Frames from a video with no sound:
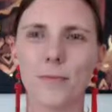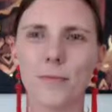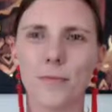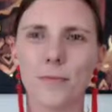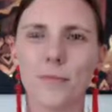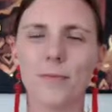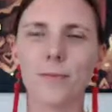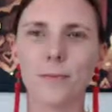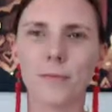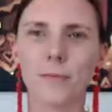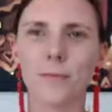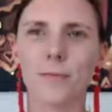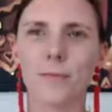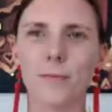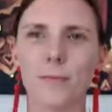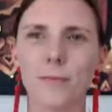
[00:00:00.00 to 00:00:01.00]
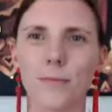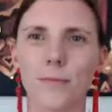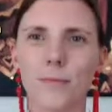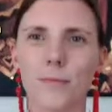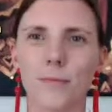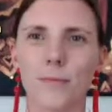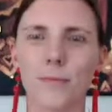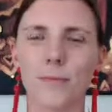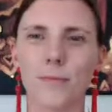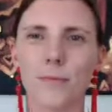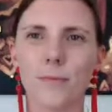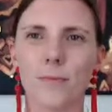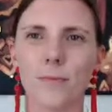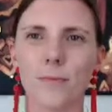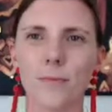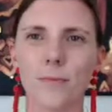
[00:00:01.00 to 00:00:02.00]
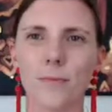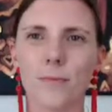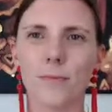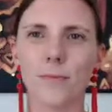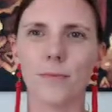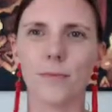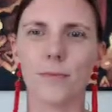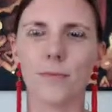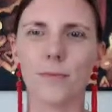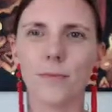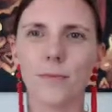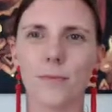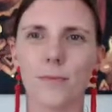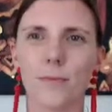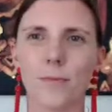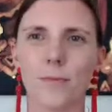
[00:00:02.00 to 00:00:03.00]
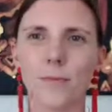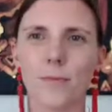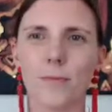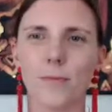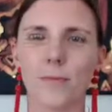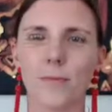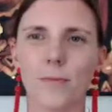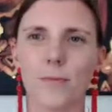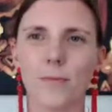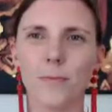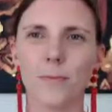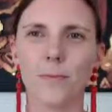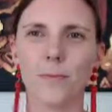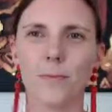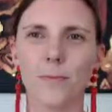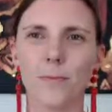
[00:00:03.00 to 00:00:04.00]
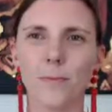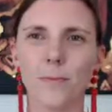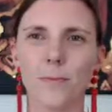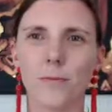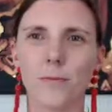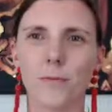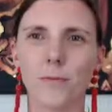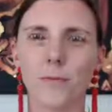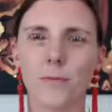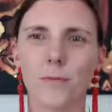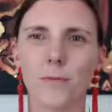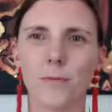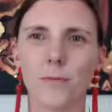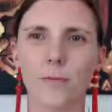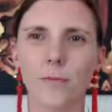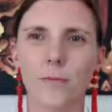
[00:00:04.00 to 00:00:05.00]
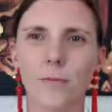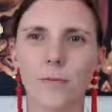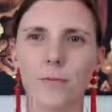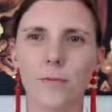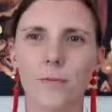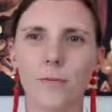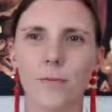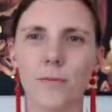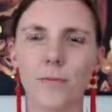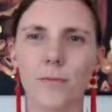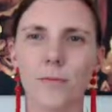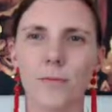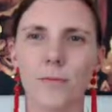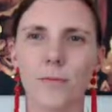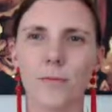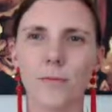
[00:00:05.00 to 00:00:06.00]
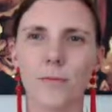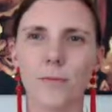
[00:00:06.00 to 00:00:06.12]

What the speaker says: (not speaking)